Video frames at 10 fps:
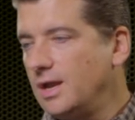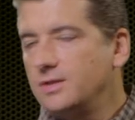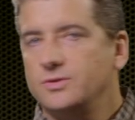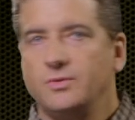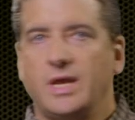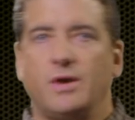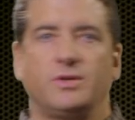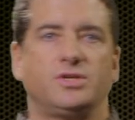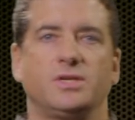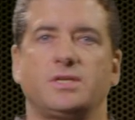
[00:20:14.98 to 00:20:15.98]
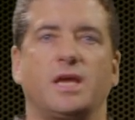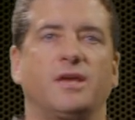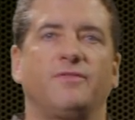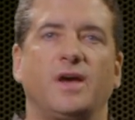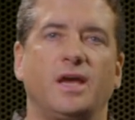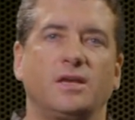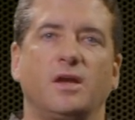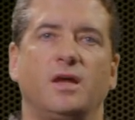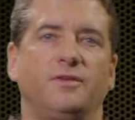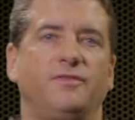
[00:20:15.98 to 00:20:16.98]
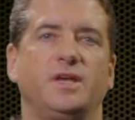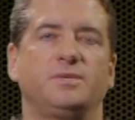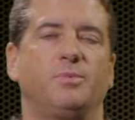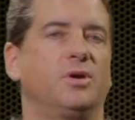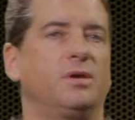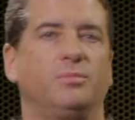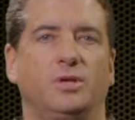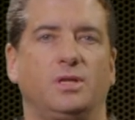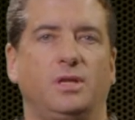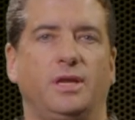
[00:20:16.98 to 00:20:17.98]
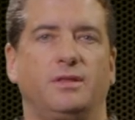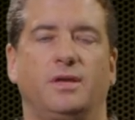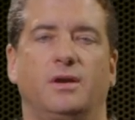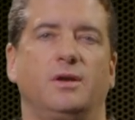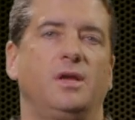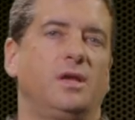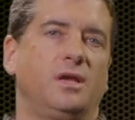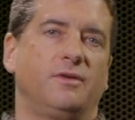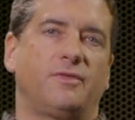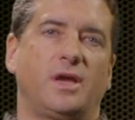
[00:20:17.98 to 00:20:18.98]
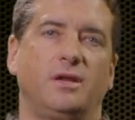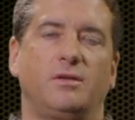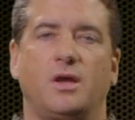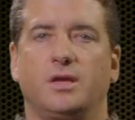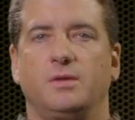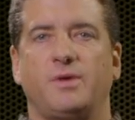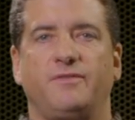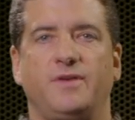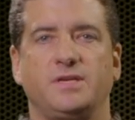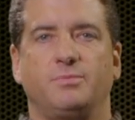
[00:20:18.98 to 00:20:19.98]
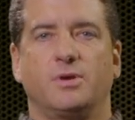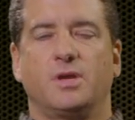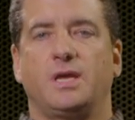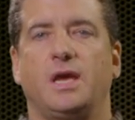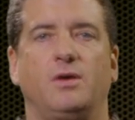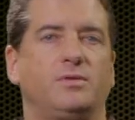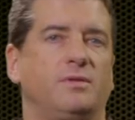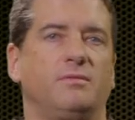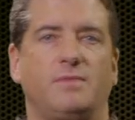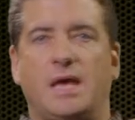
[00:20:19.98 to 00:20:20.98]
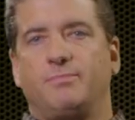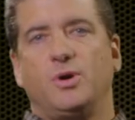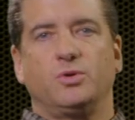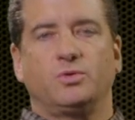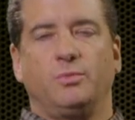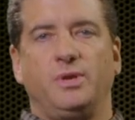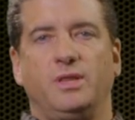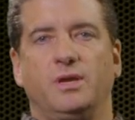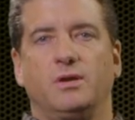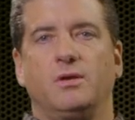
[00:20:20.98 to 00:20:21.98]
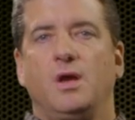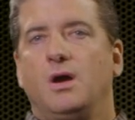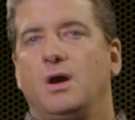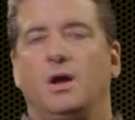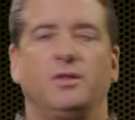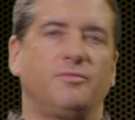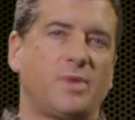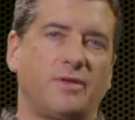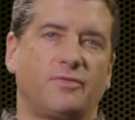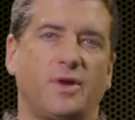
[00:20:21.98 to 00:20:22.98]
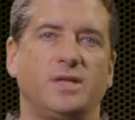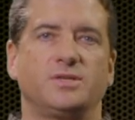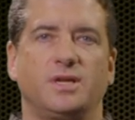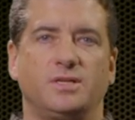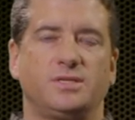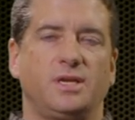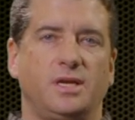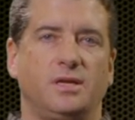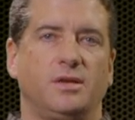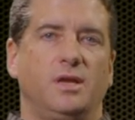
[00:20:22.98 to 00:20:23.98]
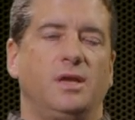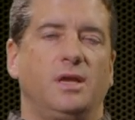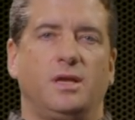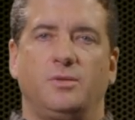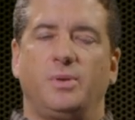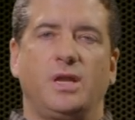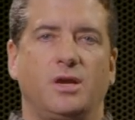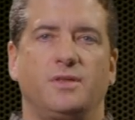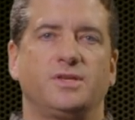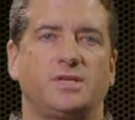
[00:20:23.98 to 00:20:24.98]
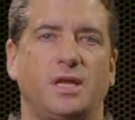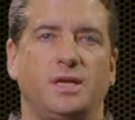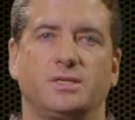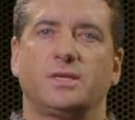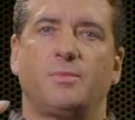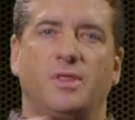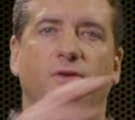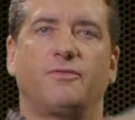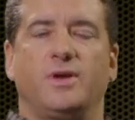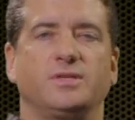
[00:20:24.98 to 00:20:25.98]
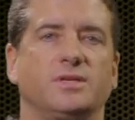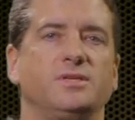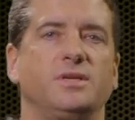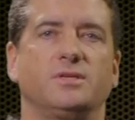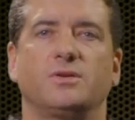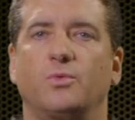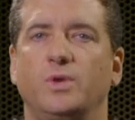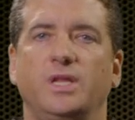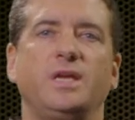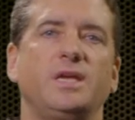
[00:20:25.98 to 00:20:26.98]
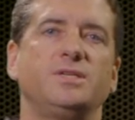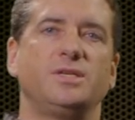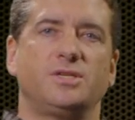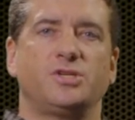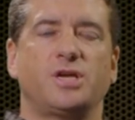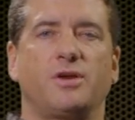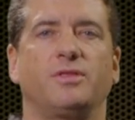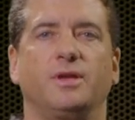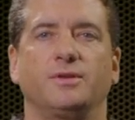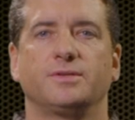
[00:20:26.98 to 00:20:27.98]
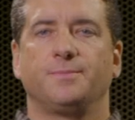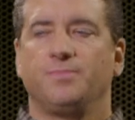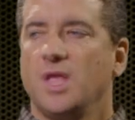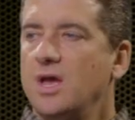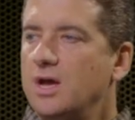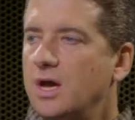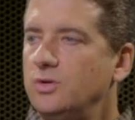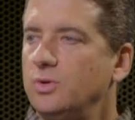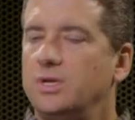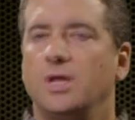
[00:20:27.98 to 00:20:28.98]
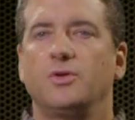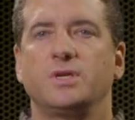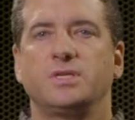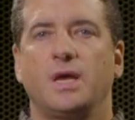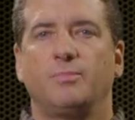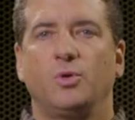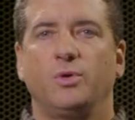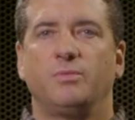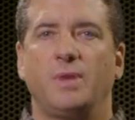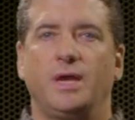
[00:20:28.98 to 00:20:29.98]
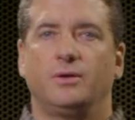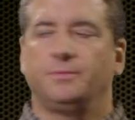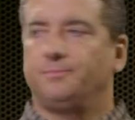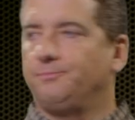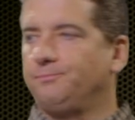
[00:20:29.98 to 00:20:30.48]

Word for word: And so now it's just like if I had gone to Facebook and put the link there. If I log into my Facebook account, that post will be there. All of my friends can see it. And depending on the settings, some of their friends can see it. So really easy to share things. I'll do another example with mail.